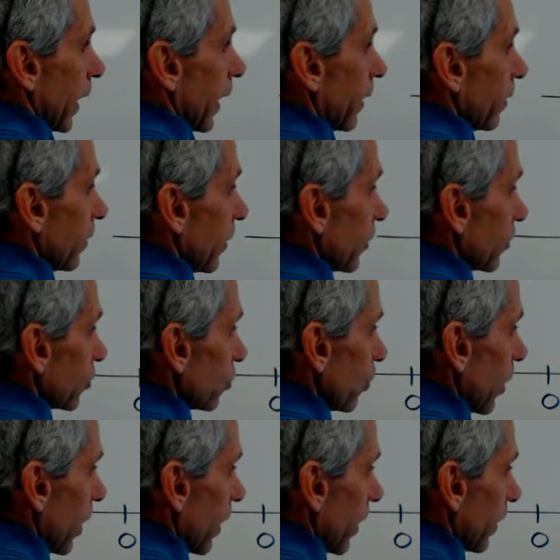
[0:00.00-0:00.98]
and
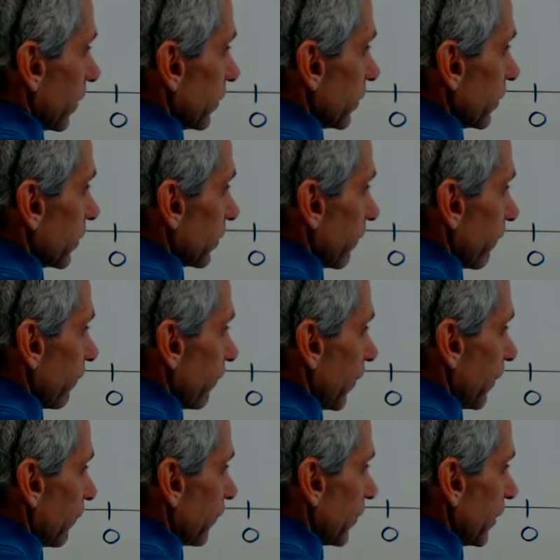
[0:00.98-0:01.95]
this was
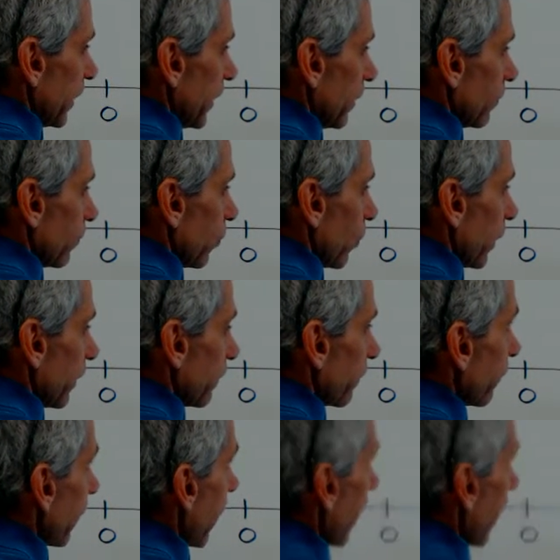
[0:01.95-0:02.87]
15.5,